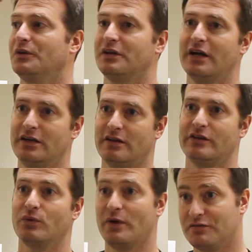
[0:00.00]
with the idea
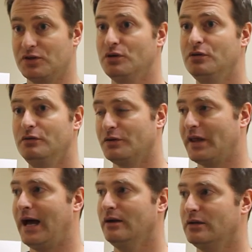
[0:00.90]
that the revenue for
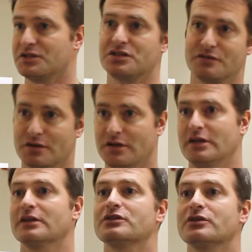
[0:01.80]
that gets diverted
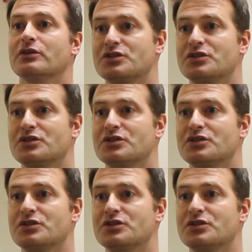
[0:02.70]
into the